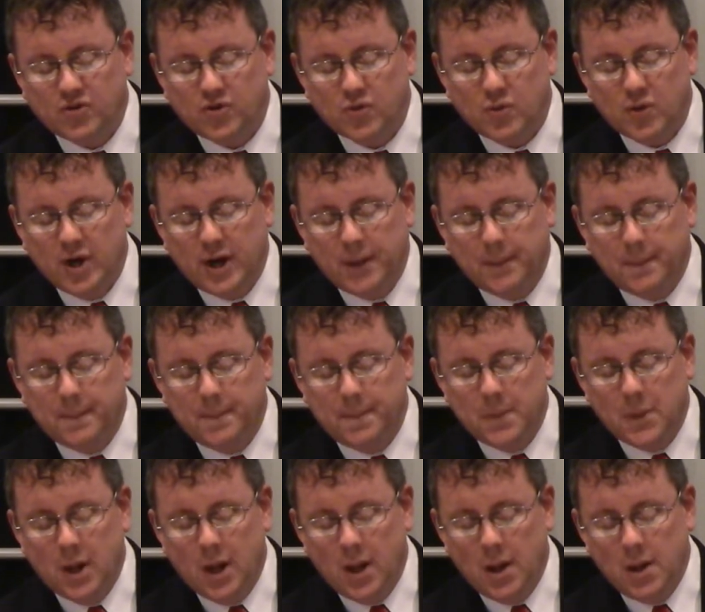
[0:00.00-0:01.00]
3.
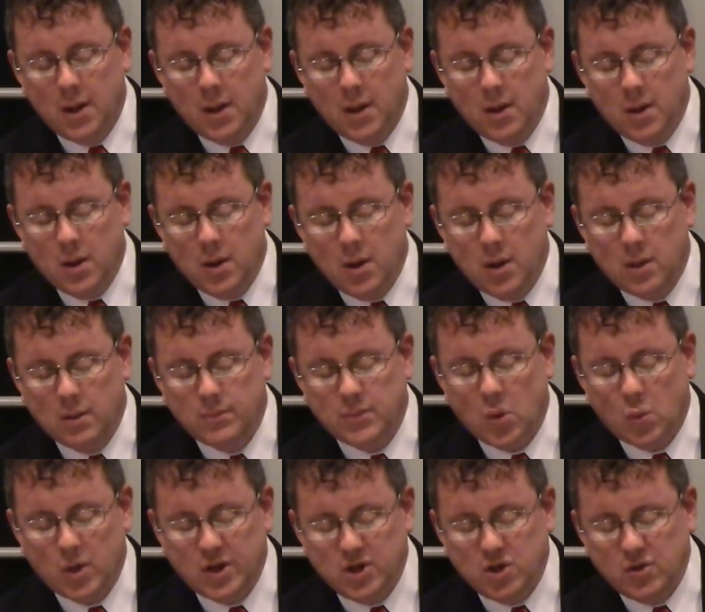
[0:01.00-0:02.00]
But
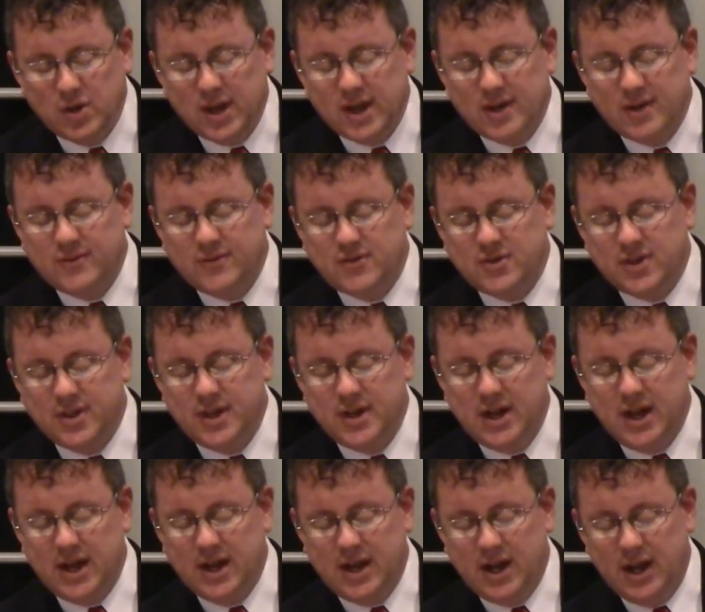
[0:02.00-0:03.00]
when you give to the
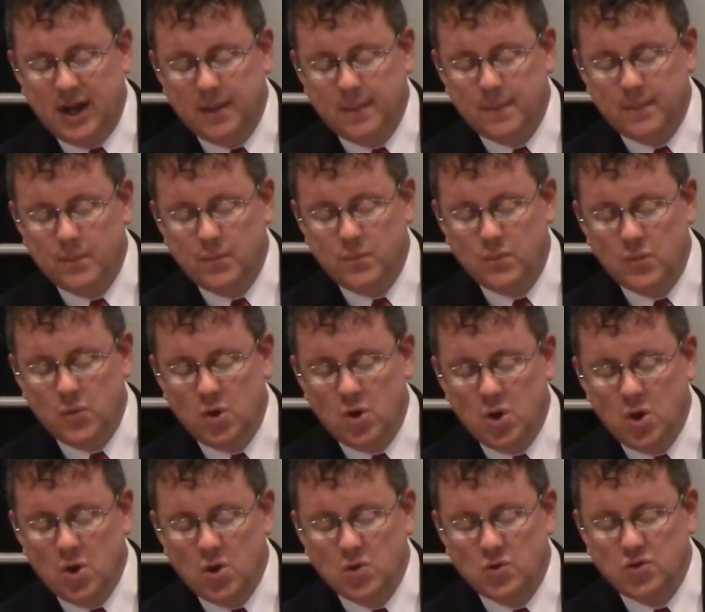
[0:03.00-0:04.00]
needy,
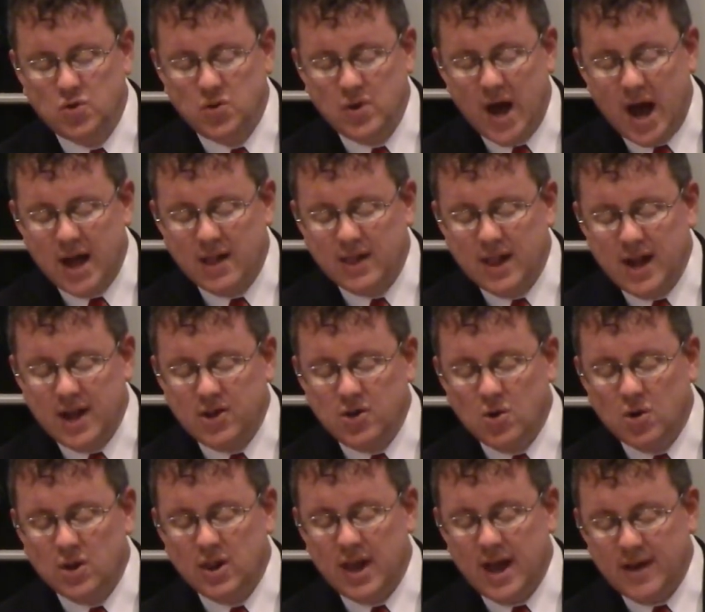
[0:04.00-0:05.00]
do not let
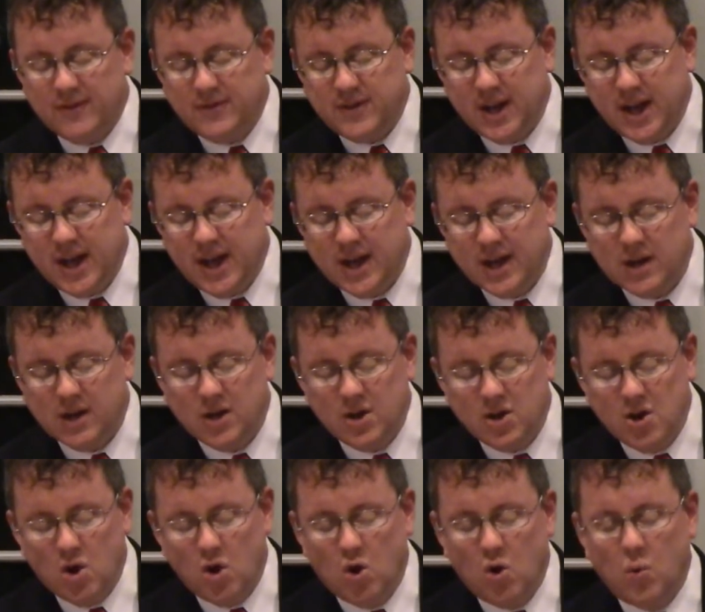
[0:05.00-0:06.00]
your left hand
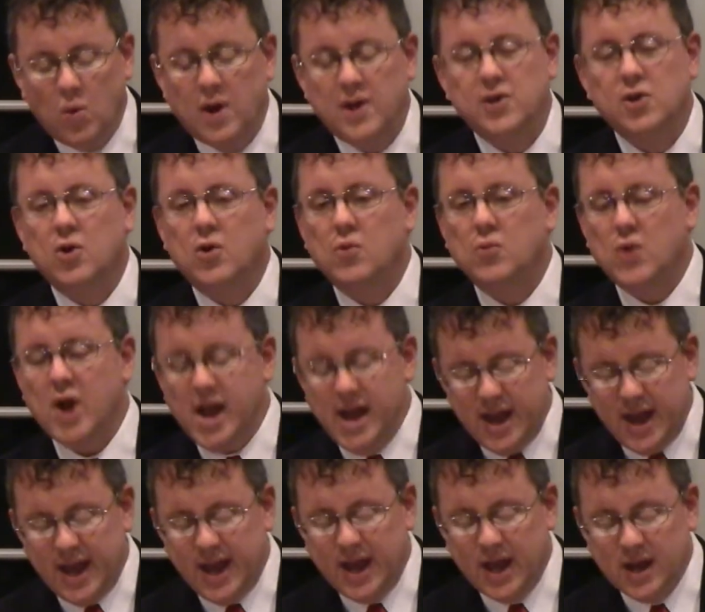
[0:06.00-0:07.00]
know what your right
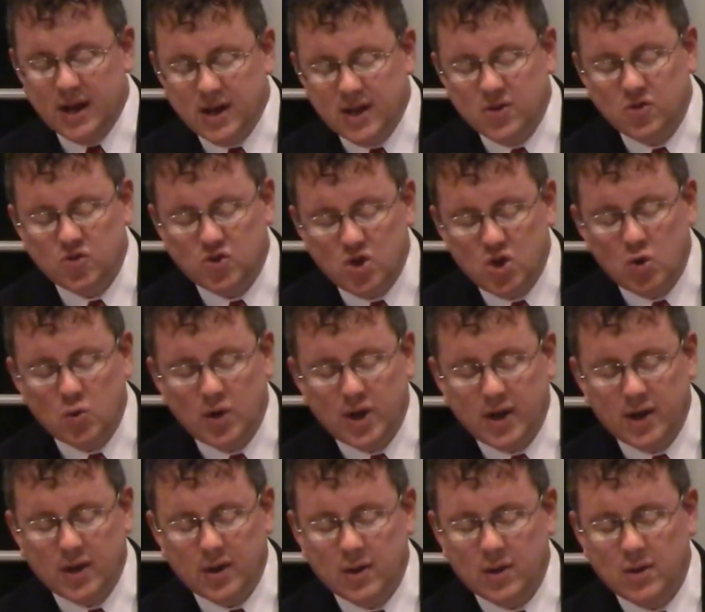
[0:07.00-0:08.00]
hand is doing,
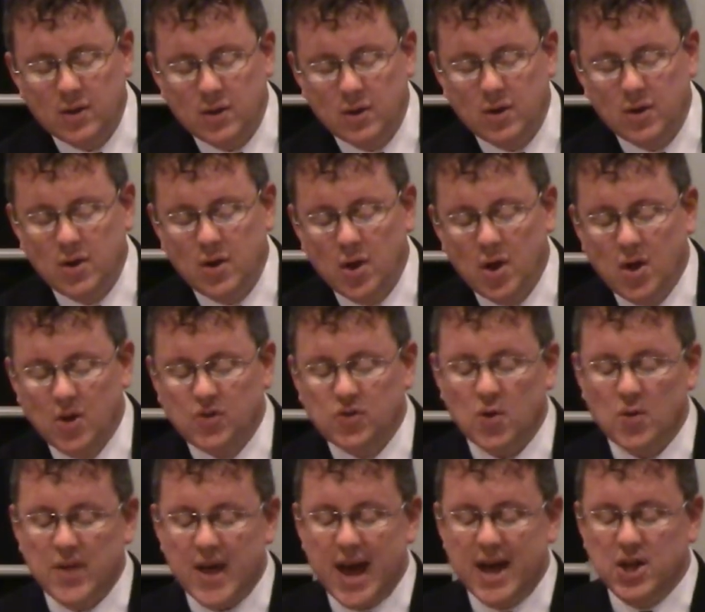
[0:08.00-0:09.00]
so
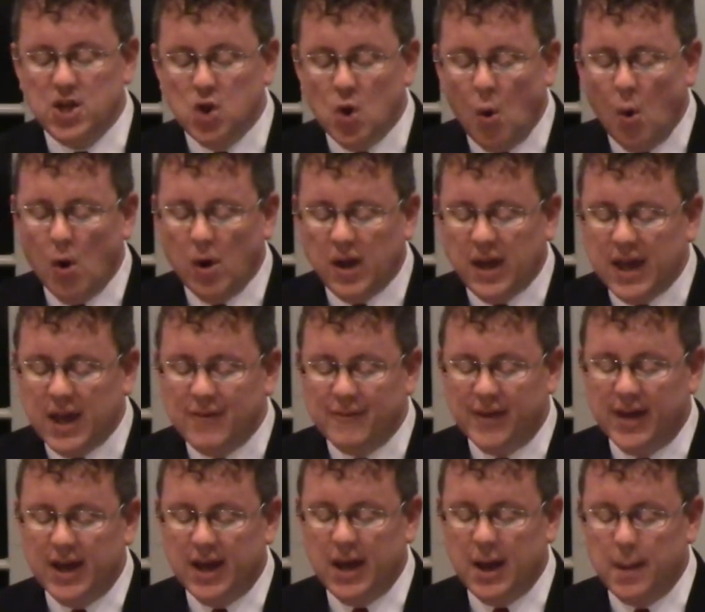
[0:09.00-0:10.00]
that your
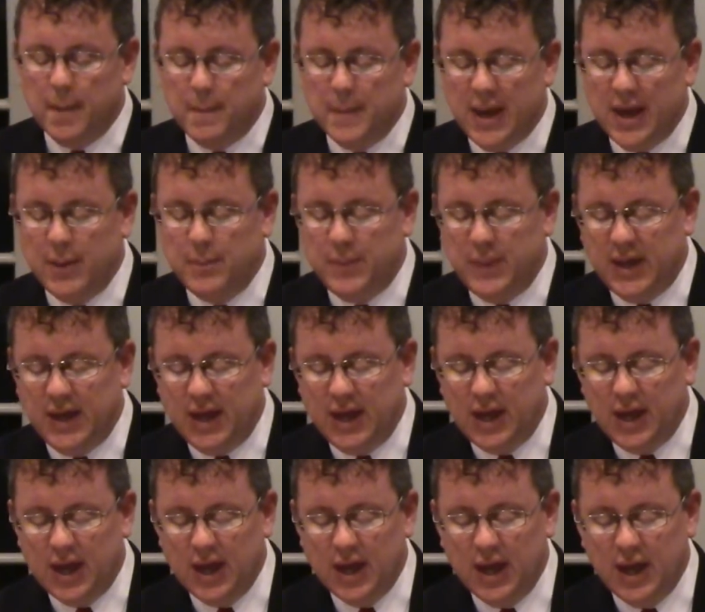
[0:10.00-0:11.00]
giving may
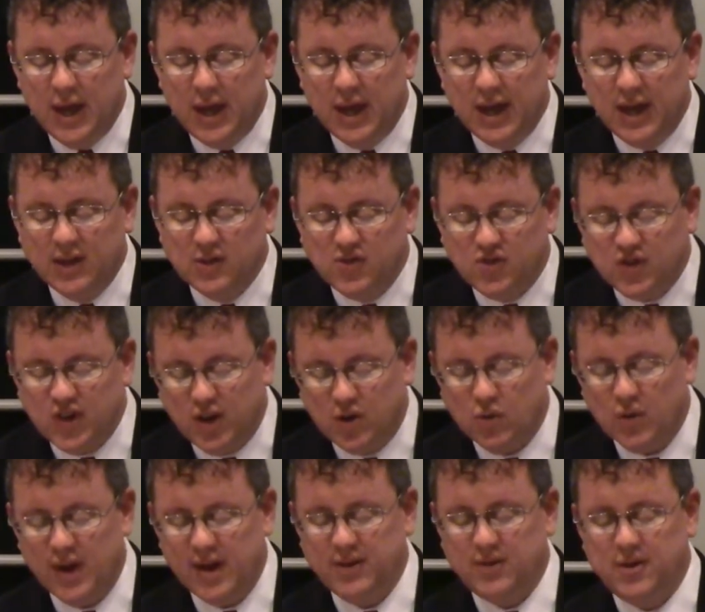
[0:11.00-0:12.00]
be in
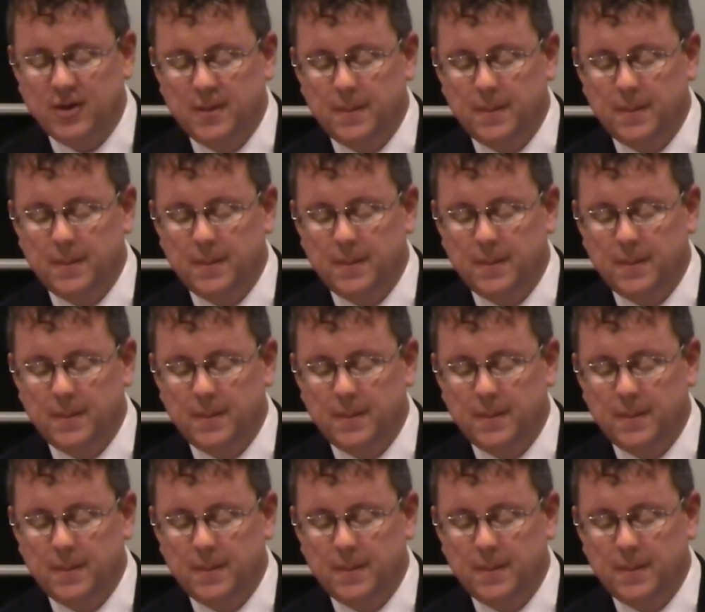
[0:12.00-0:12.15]
secret.